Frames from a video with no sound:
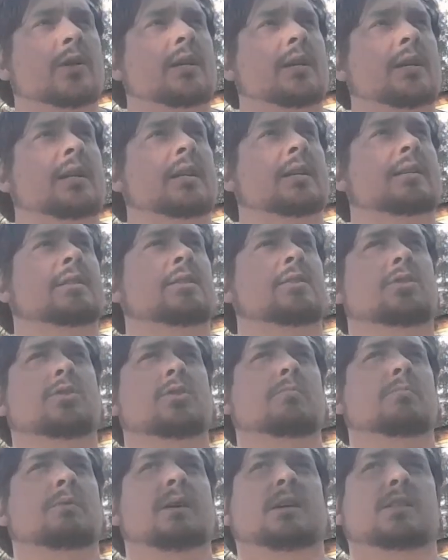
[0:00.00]
He doesn't
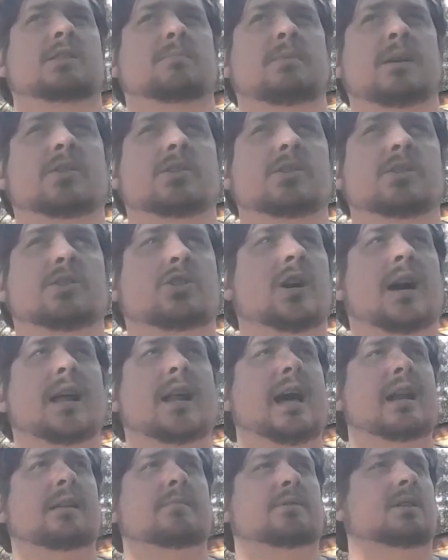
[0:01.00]
do big speeches.
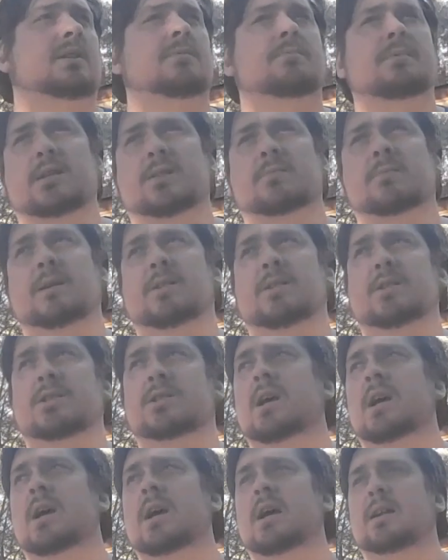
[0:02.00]
John Adams does big
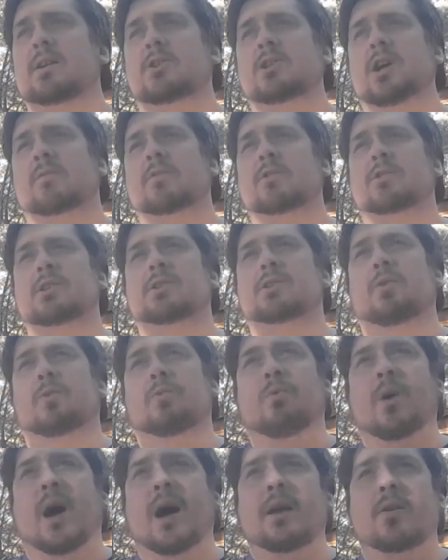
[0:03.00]
speeches. Jefferson's a
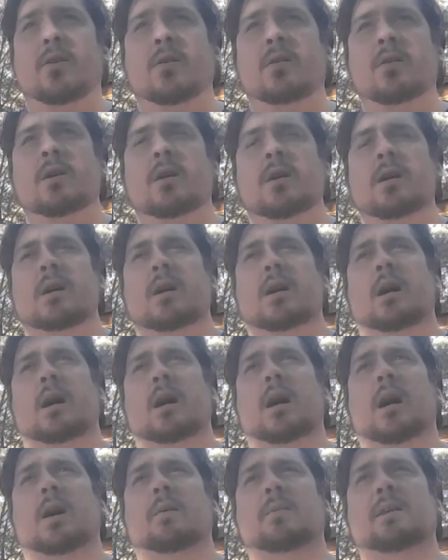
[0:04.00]
writer.
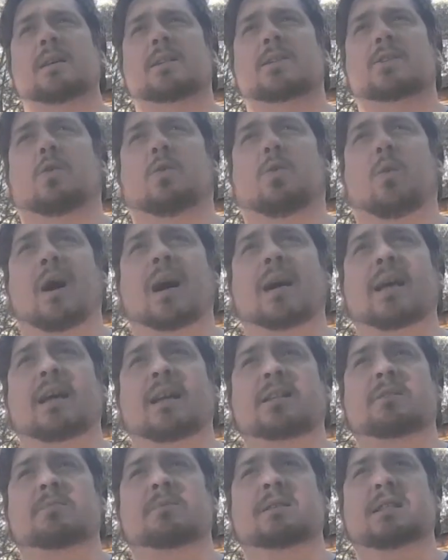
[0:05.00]
He's
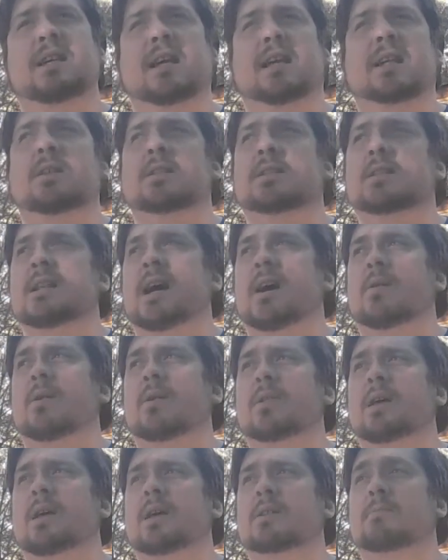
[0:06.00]
quiet. He's meticulous in how he
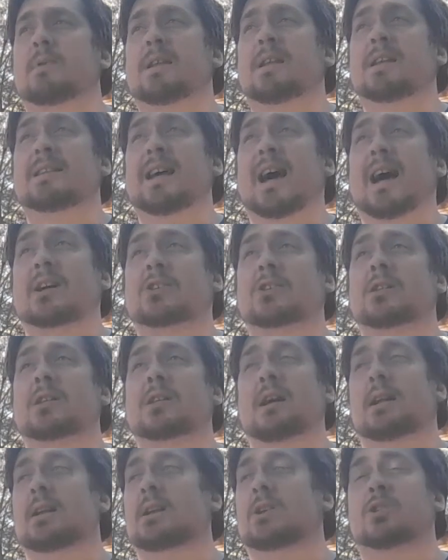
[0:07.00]
thinks, but he's
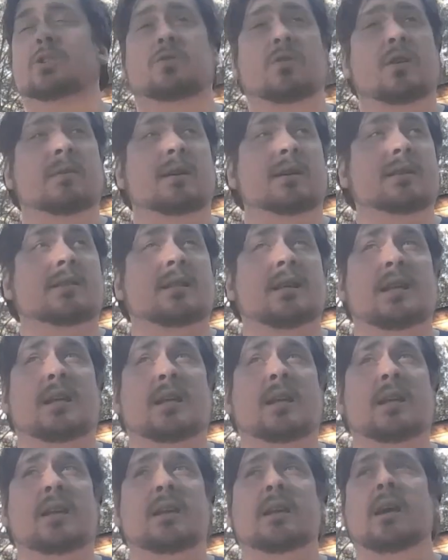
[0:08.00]
actually an extremist.
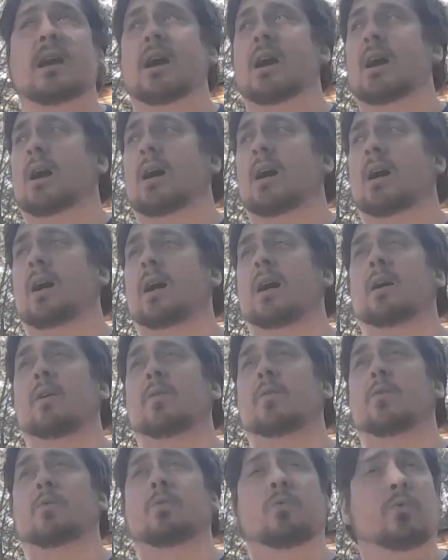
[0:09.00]
He
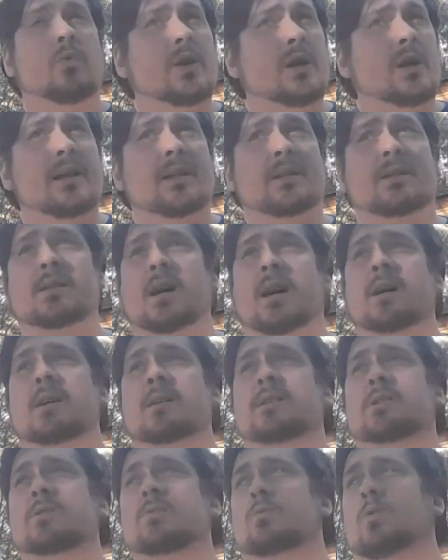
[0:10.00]
really
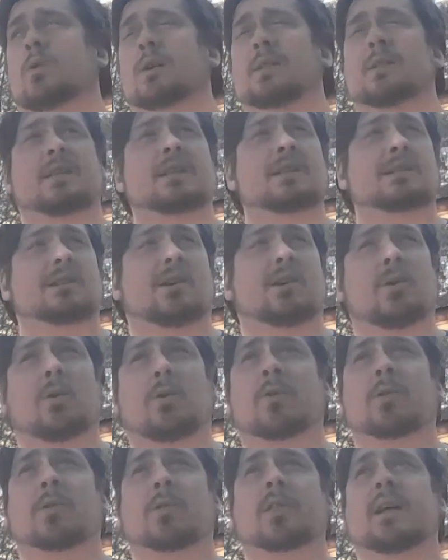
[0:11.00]
does want this
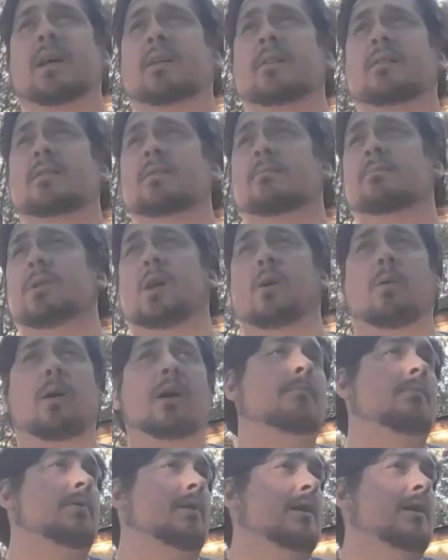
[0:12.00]
whole thing to blow up.